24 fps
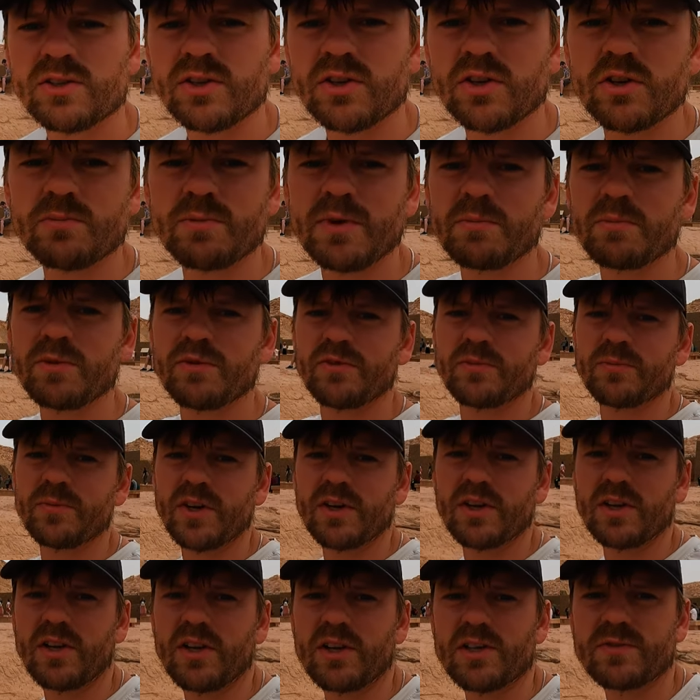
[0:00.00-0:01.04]
So you remember from
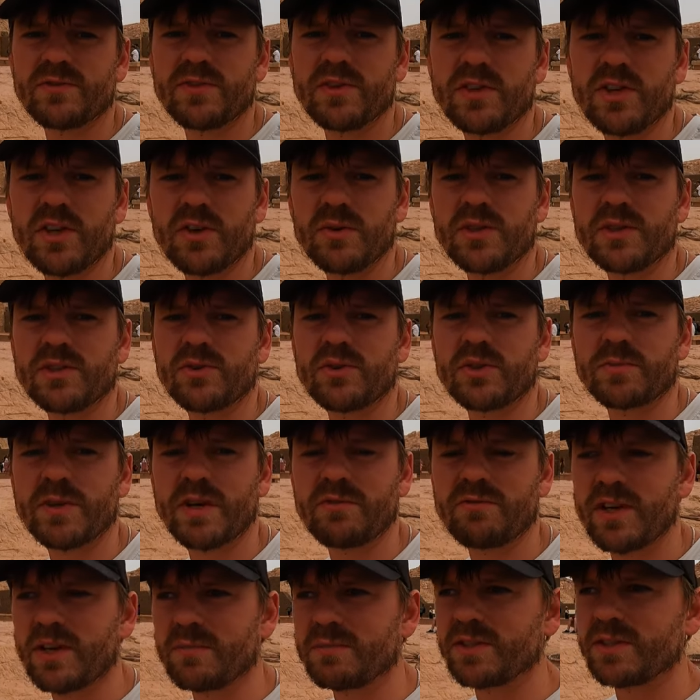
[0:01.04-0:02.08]
our last video we talked
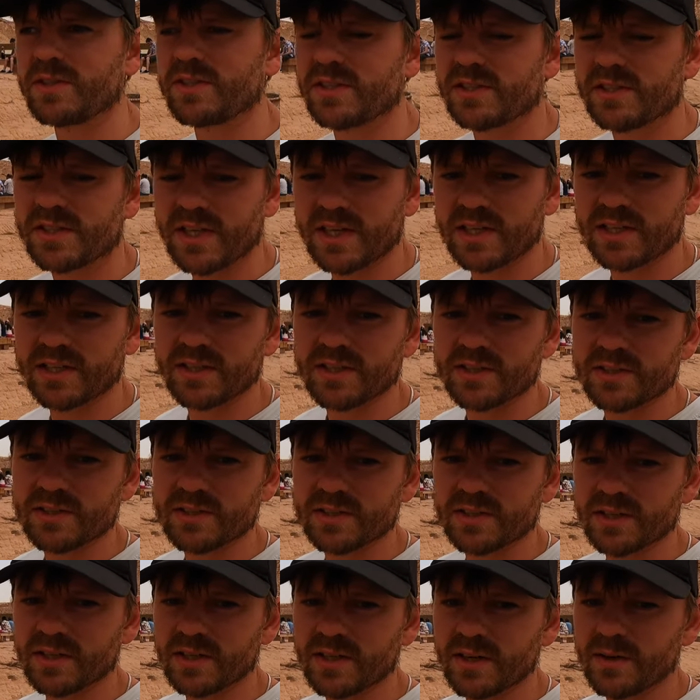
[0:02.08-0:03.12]
about Ramesses the
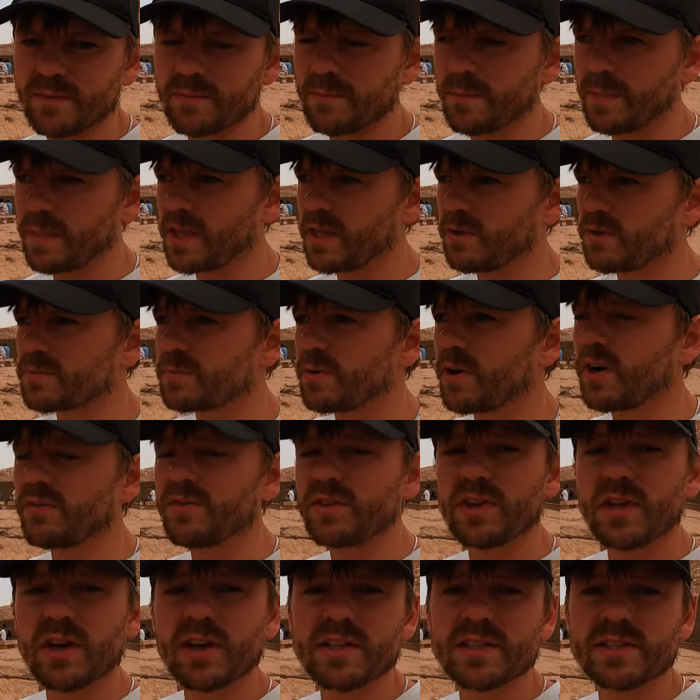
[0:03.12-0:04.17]
second. Um, he was part of
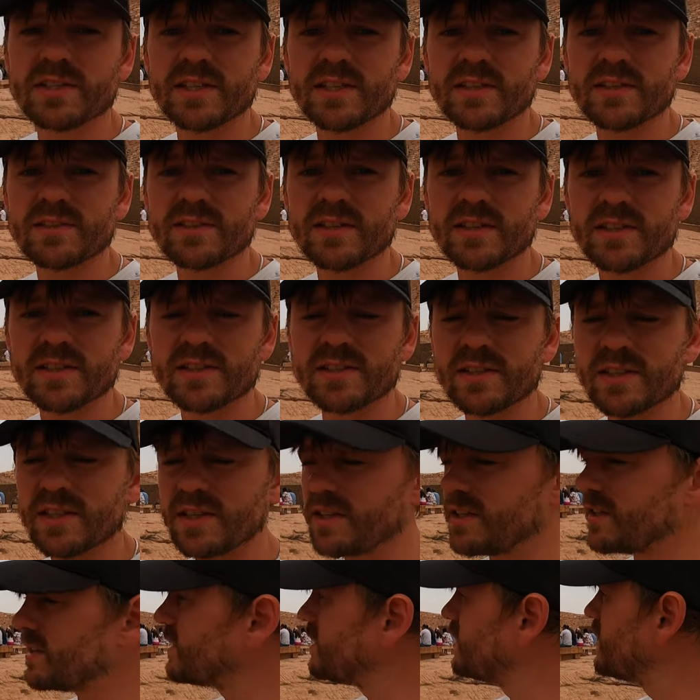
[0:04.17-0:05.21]
the nineteenth
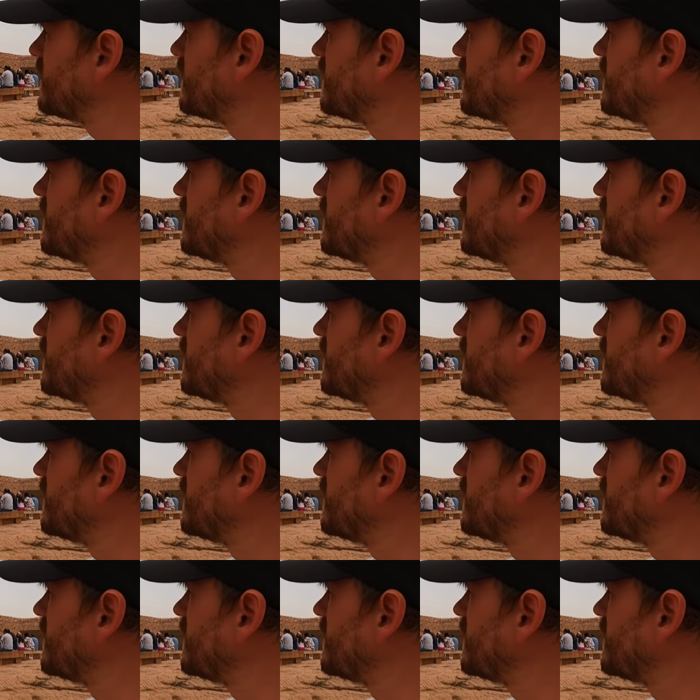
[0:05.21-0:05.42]
dynasty uh,